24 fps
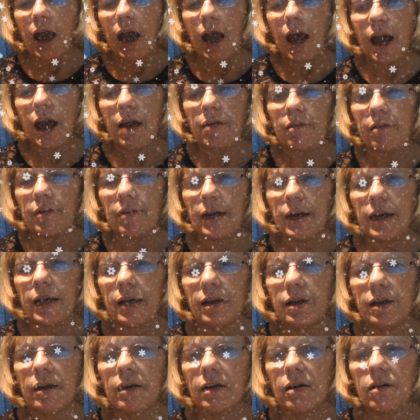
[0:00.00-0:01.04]

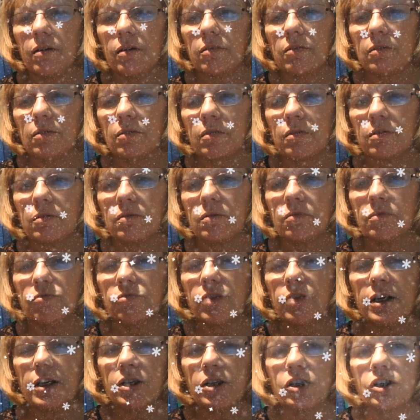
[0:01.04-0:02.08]
Eric
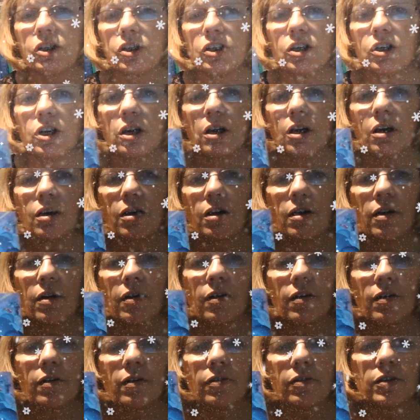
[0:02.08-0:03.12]
reached
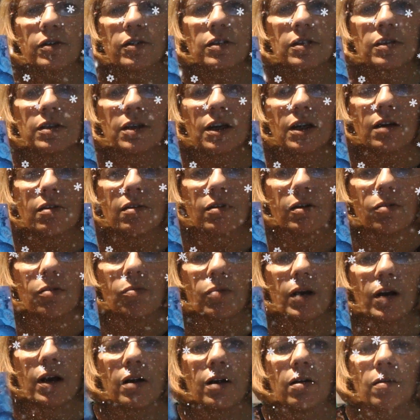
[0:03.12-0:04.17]
the steering
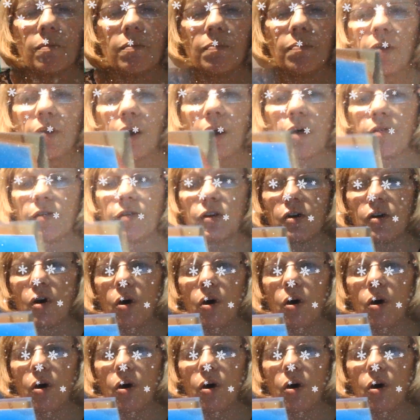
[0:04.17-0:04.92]
wheel of an